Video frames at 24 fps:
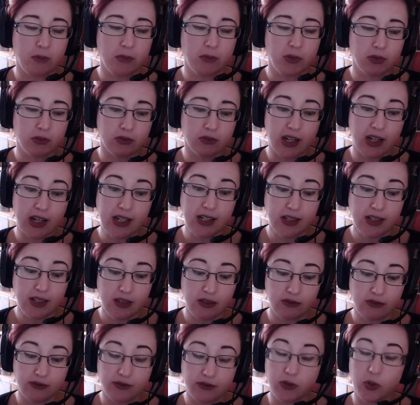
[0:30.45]
rated
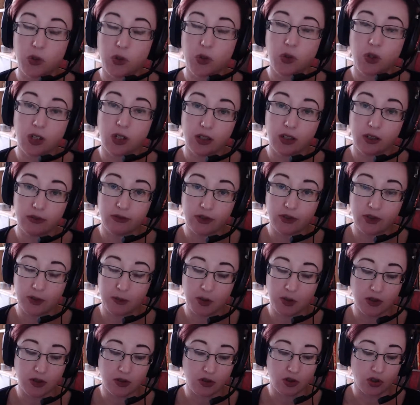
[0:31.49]
for
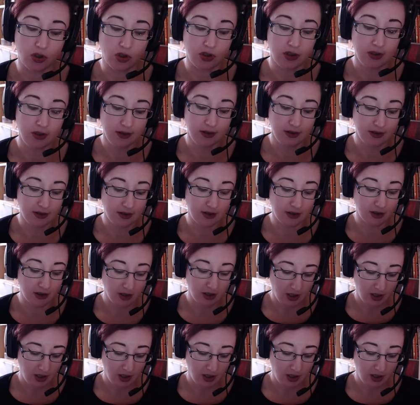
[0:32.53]
first-person shooters.